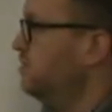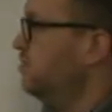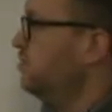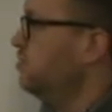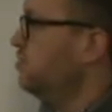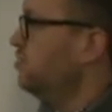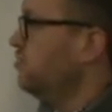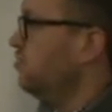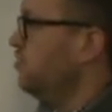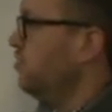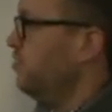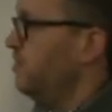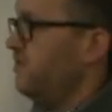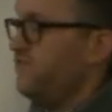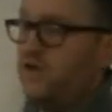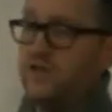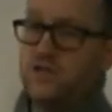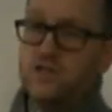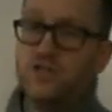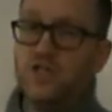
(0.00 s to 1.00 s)
short wave
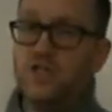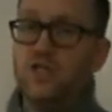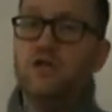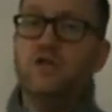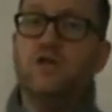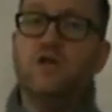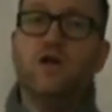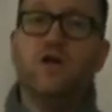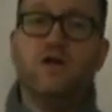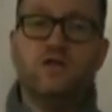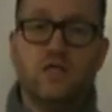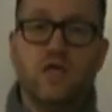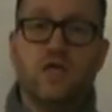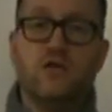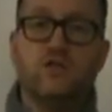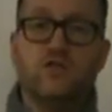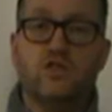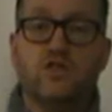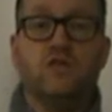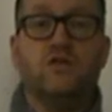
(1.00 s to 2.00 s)
energy is
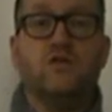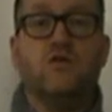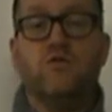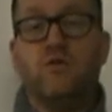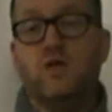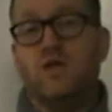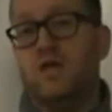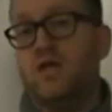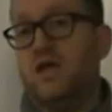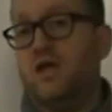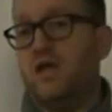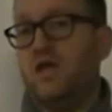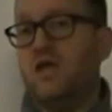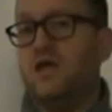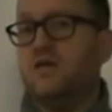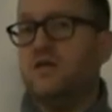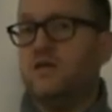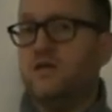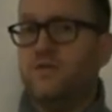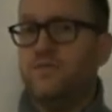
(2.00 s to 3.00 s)
energy going
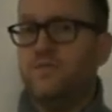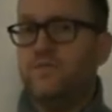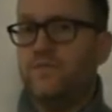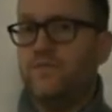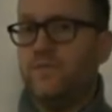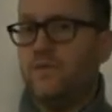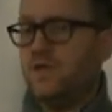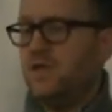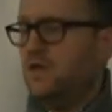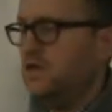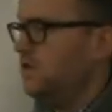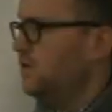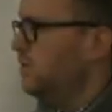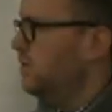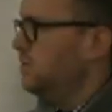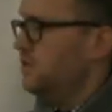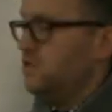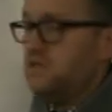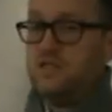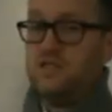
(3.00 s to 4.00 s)
in.
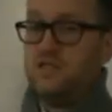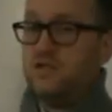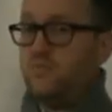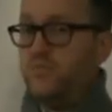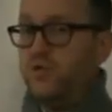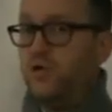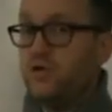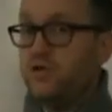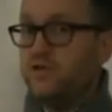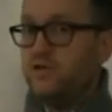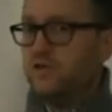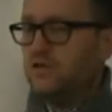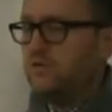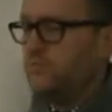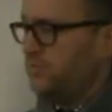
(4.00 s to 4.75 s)
This is important